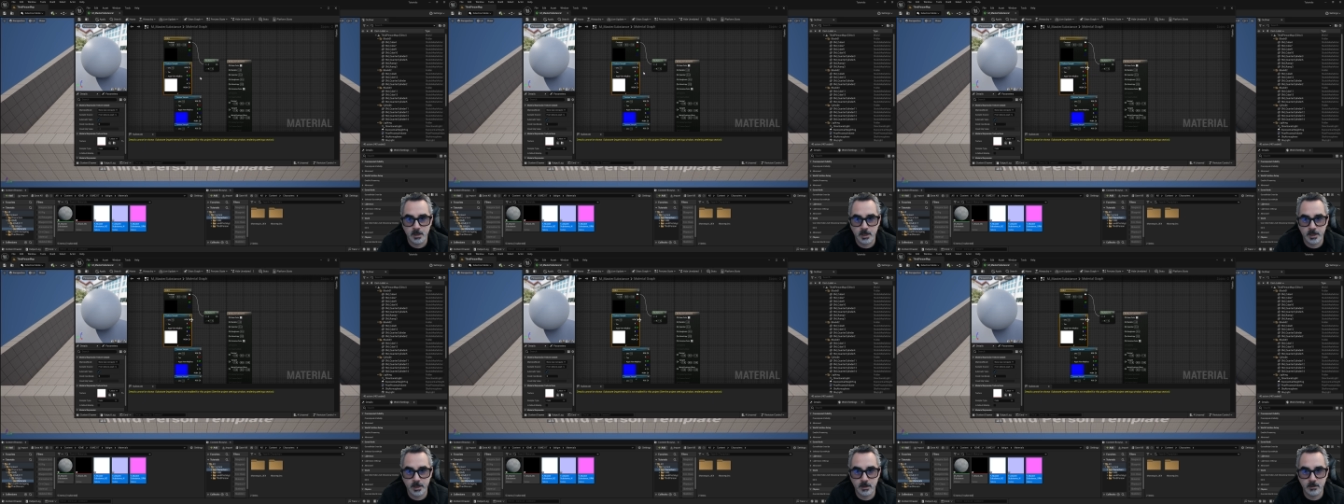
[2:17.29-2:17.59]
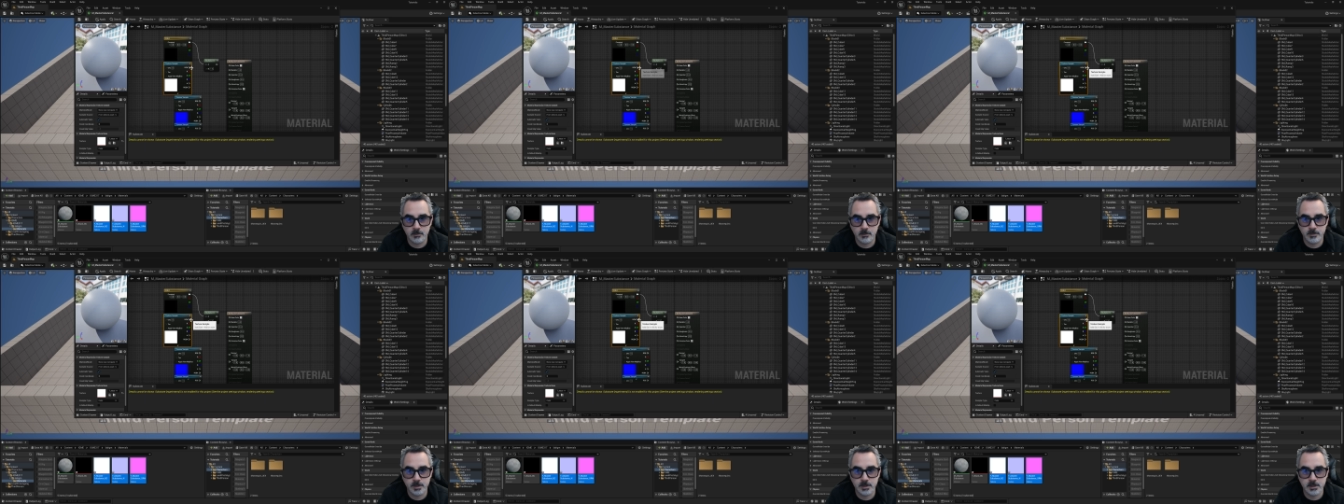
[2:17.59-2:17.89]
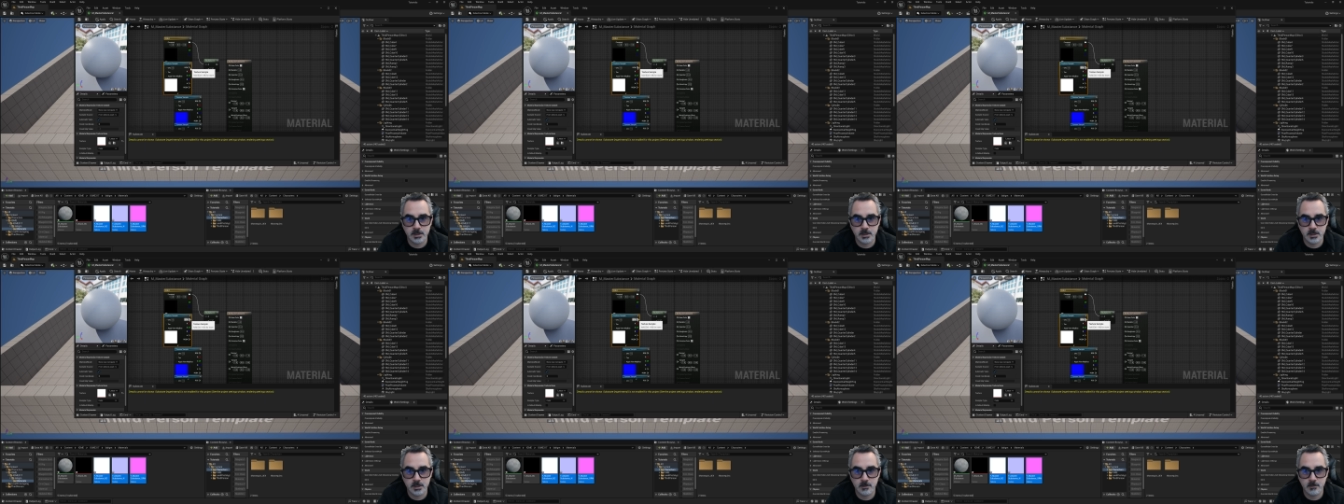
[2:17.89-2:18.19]
And I'll be
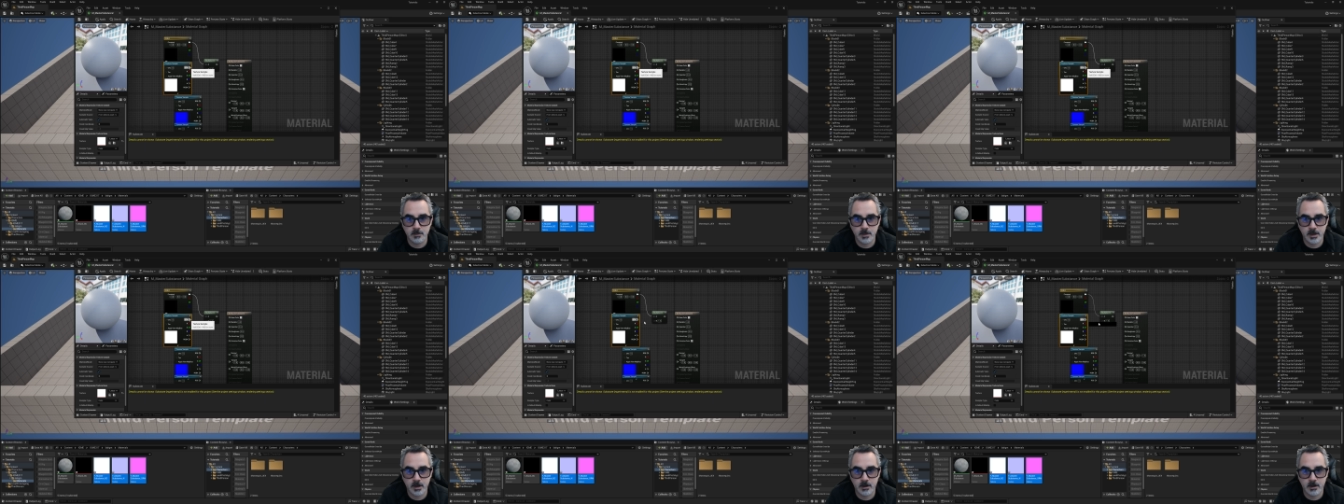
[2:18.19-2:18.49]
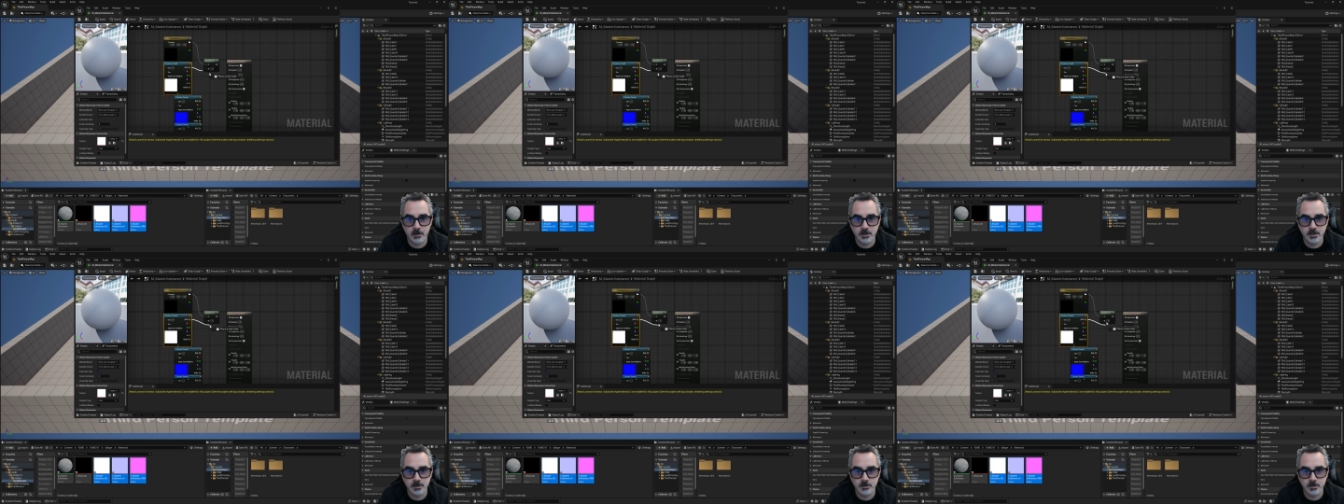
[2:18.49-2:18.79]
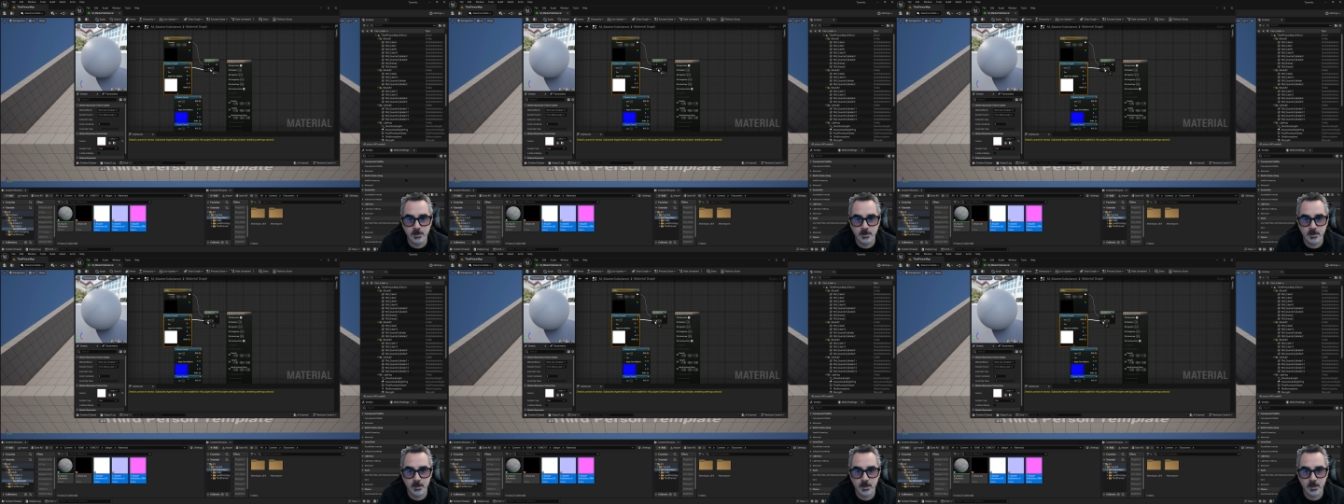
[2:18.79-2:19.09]
taking my
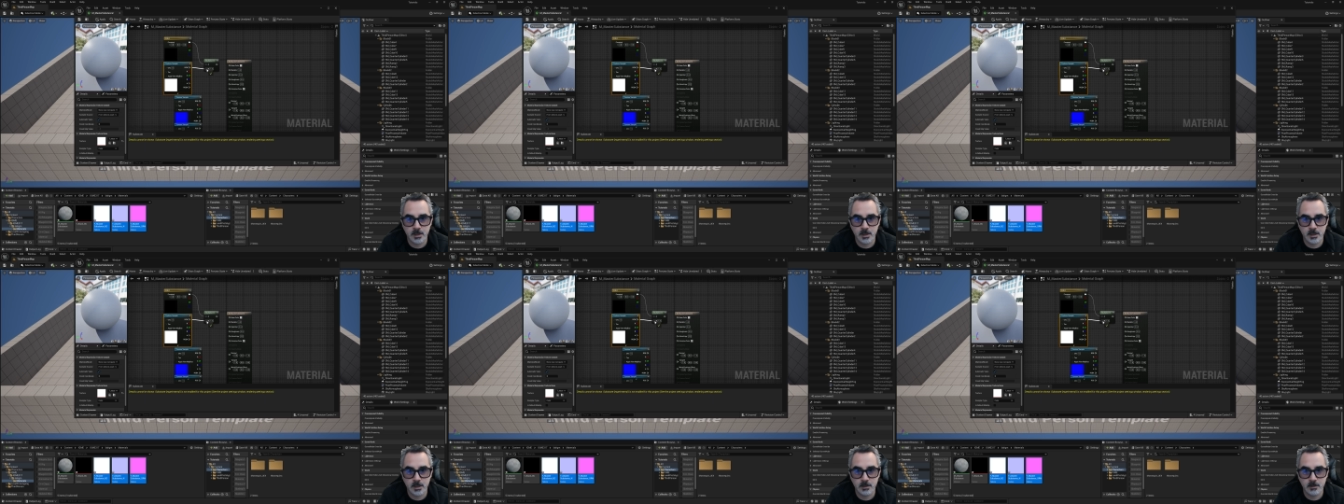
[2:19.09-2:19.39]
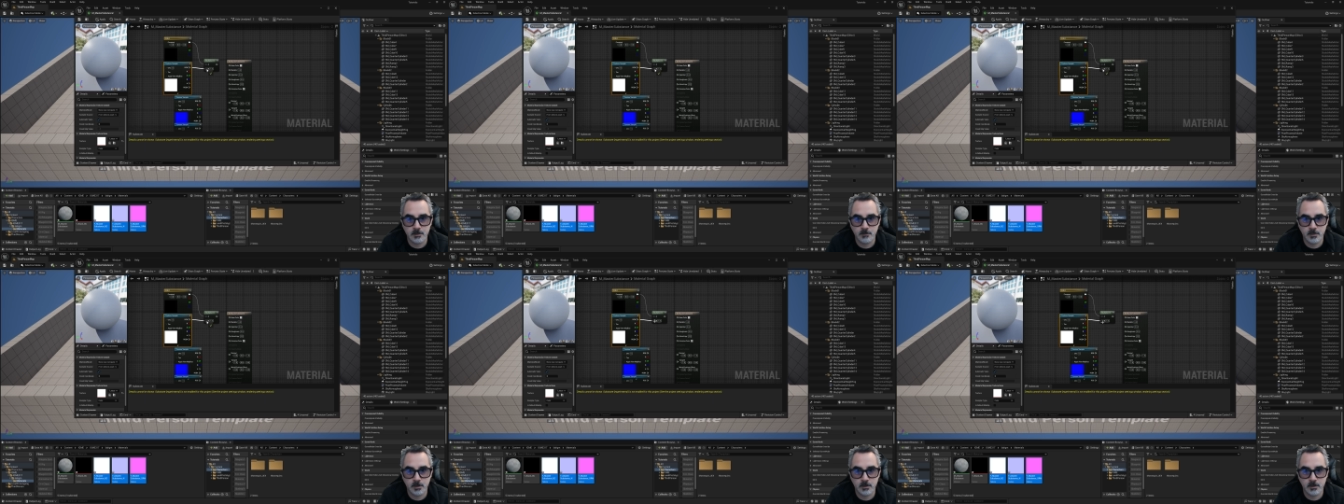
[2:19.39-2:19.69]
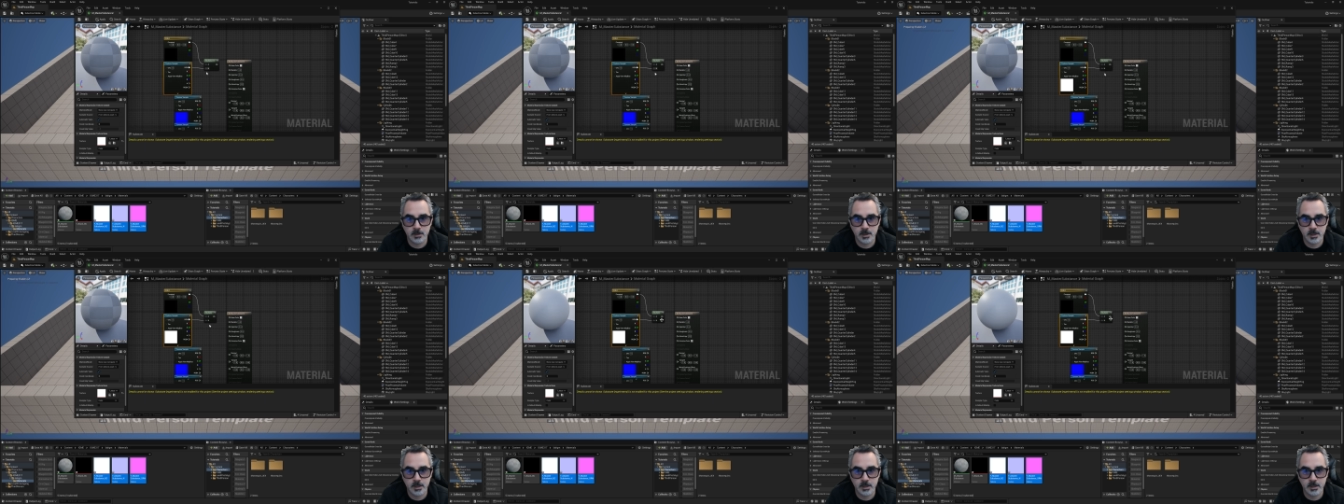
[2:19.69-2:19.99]
RGB and
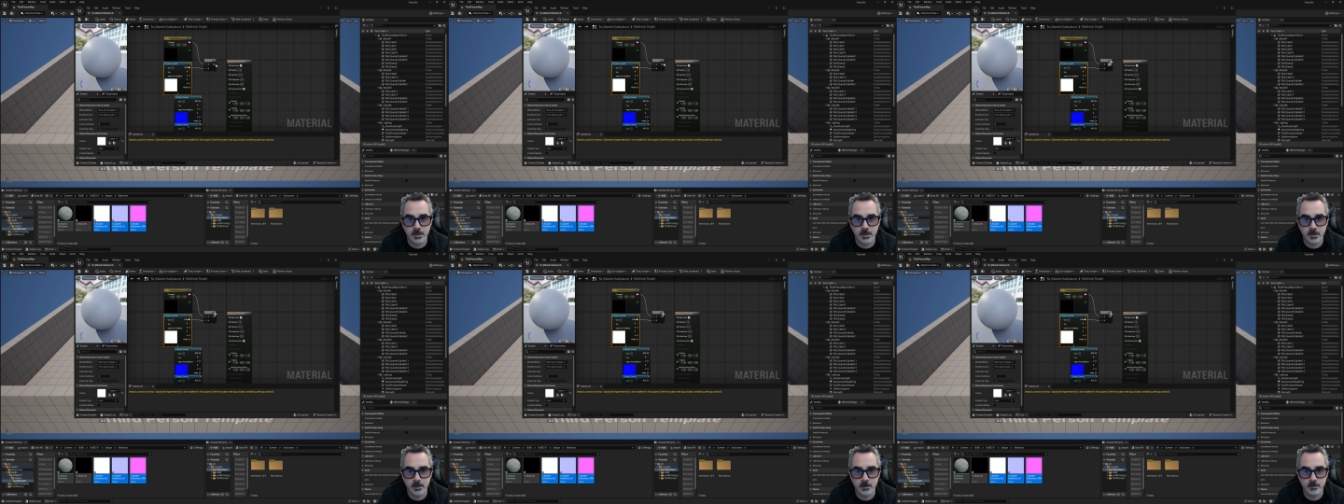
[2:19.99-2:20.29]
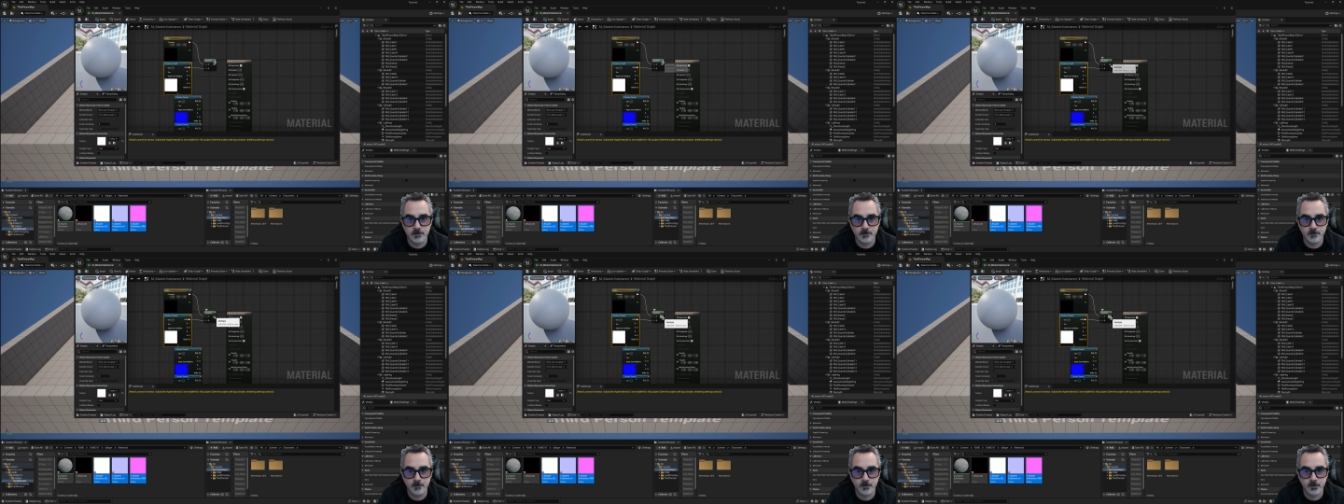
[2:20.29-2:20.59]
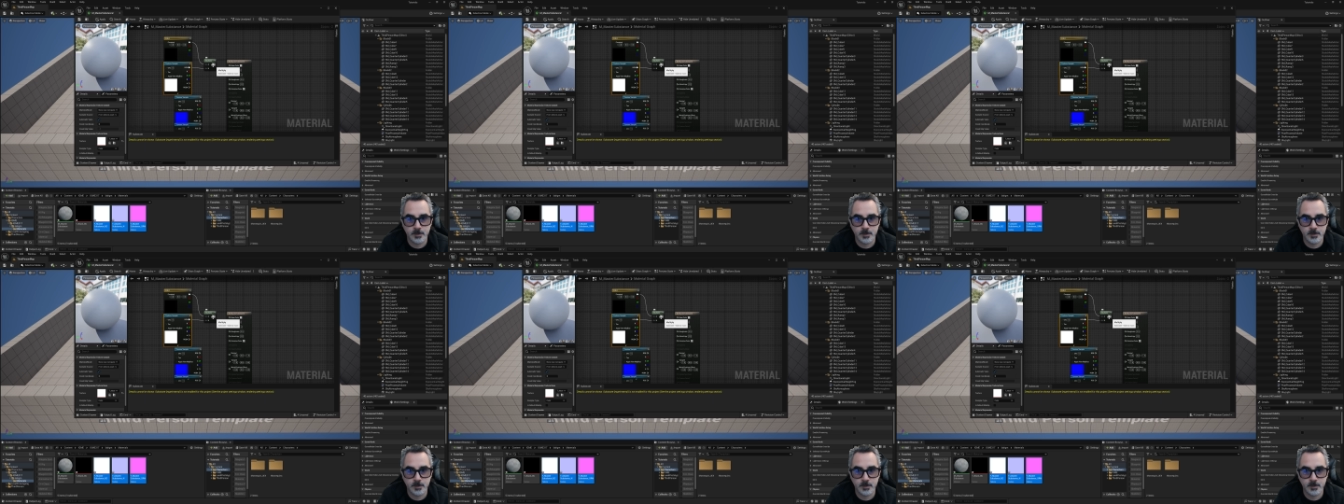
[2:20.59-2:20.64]
load that in here.